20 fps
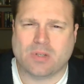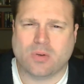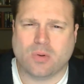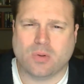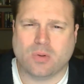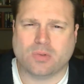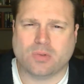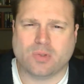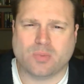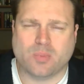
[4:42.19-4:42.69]

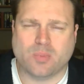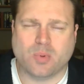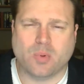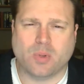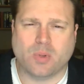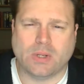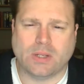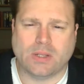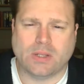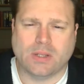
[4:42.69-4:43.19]
Coulter's
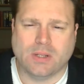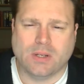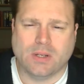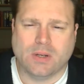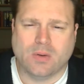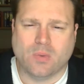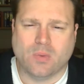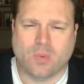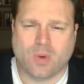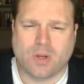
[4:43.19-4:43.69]
point
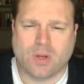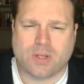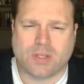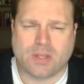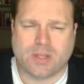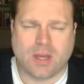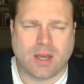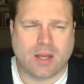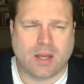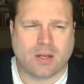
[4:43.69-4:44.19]
was
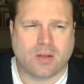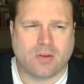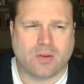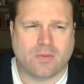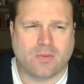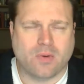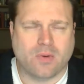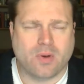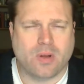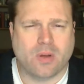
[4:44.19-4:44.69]
that
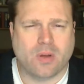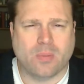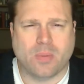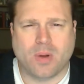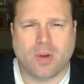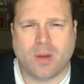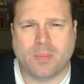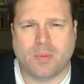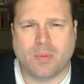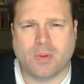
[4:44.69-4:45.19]
converting a
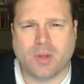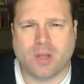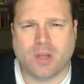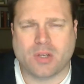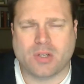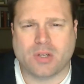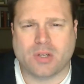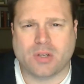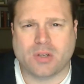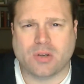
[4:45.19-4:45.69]

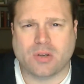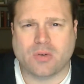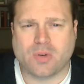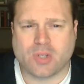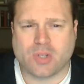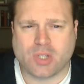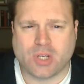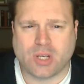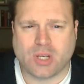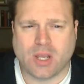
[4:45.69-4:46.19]
population to
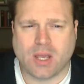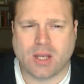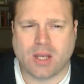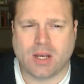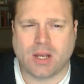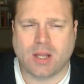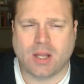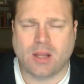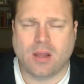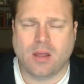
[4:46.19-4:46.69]

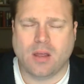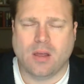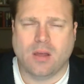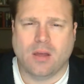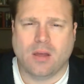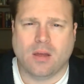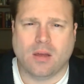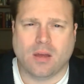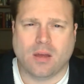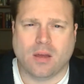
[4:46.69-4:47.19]
Christianity
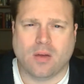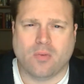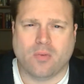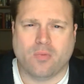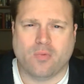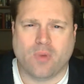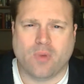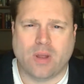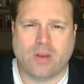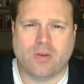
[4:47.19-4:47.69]

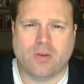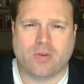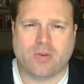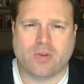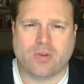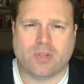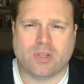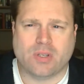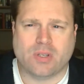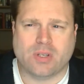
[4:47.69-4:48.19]

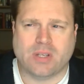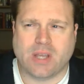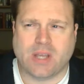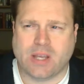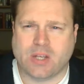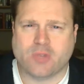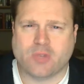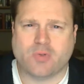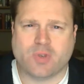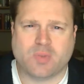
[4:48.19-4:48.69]
renders
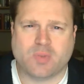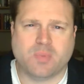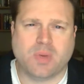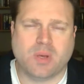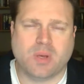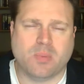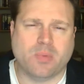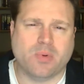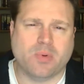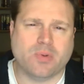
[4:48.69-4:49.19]
dangerous
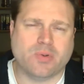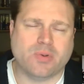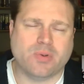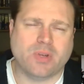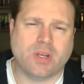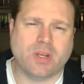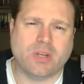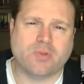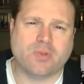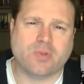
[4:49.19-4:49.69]
peoples or
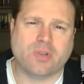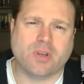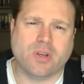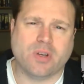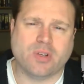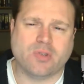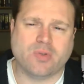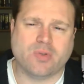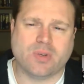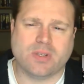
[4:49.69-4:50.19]
dangerous
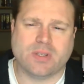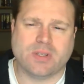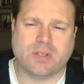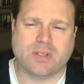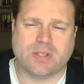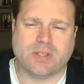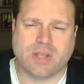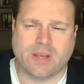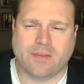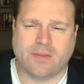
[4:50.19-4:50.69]
countries
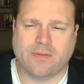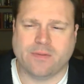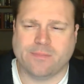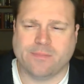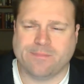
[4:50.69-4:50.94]
safe.